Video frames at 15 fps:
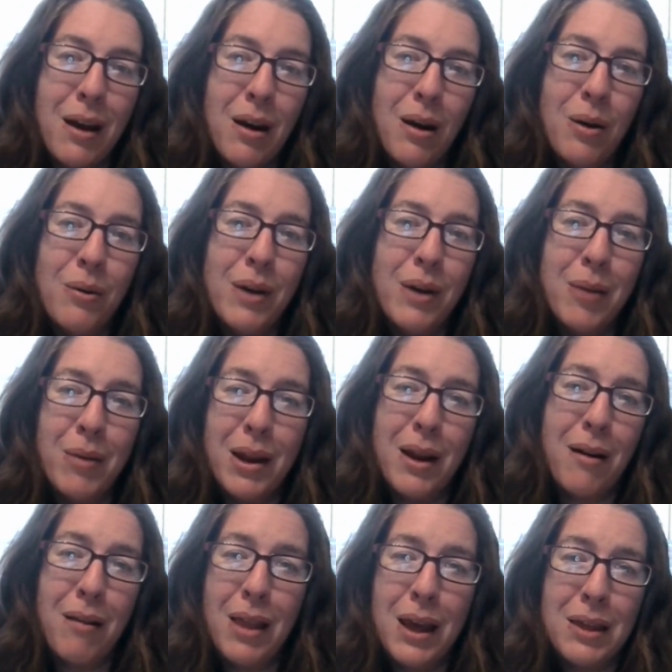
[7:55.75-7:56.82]
oh, wait a minute, I
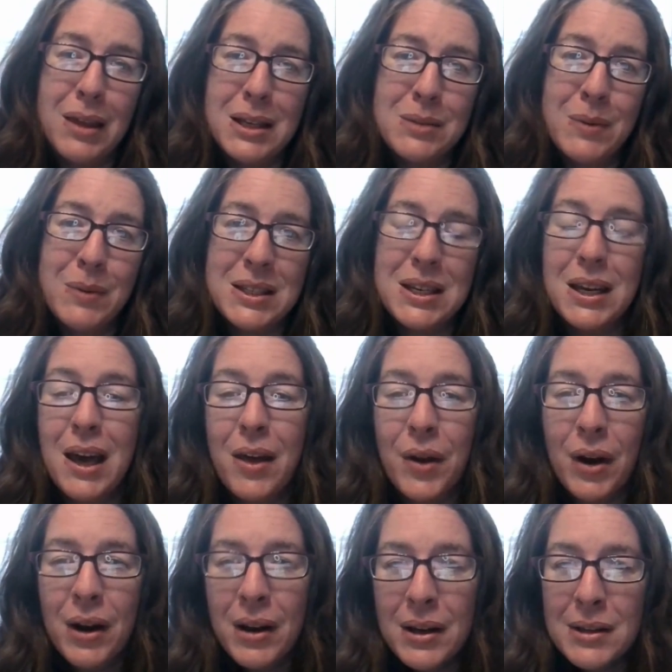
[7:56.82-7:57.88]
don't like things mixed
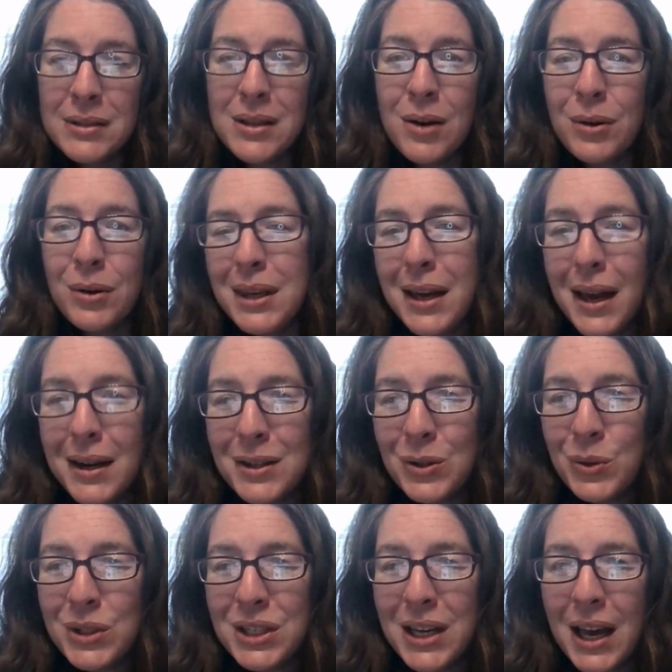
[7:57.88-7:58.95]
together. So you got to do
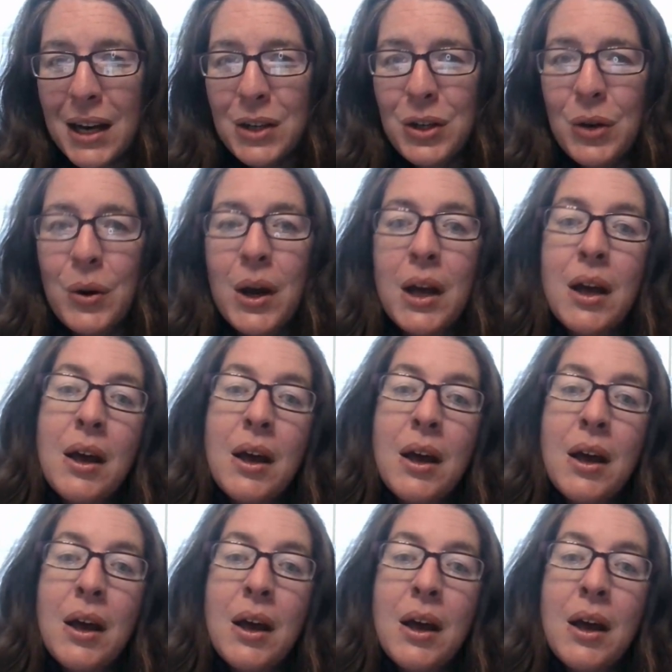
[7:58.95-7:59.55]
what you got to do.